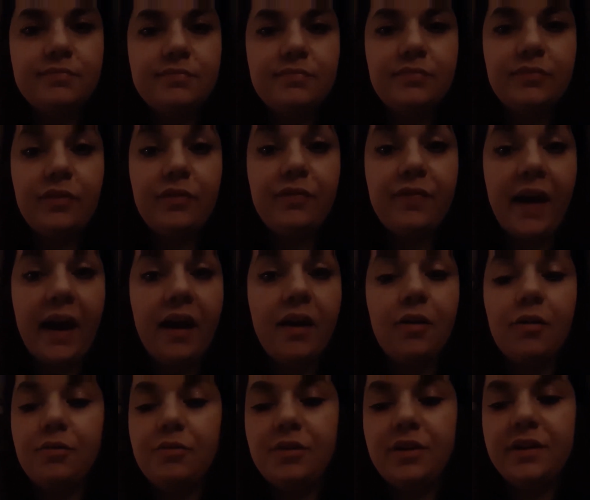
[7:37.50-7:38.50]

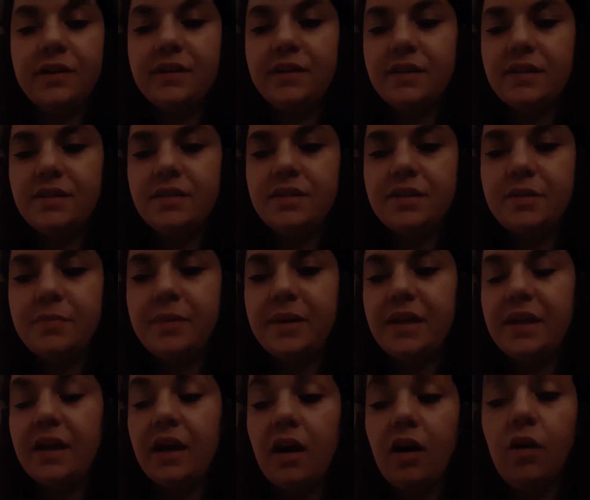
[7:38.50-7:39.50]
found to
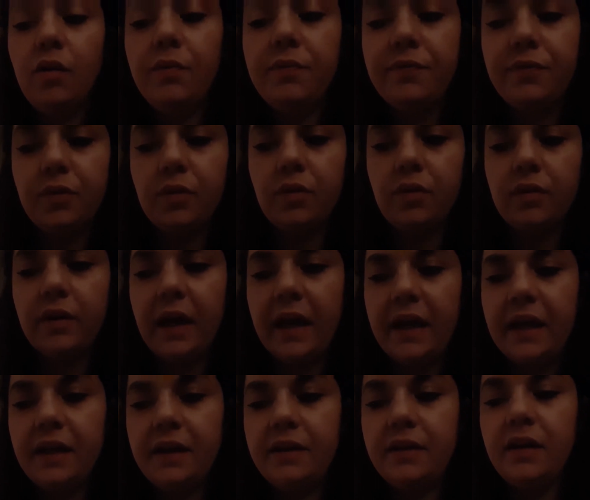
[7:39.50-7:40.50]
be helpful.
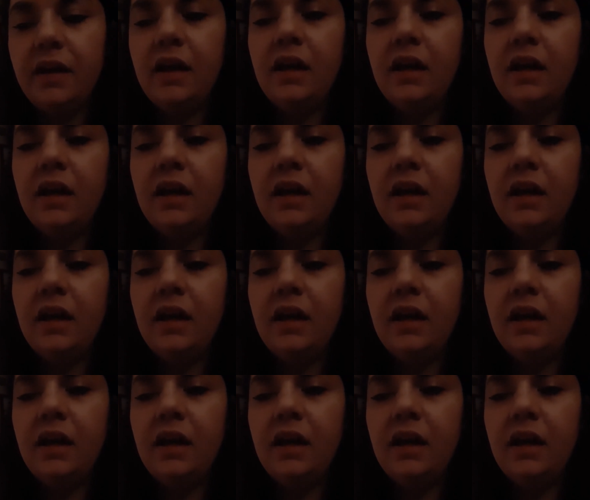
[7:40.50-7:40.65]
And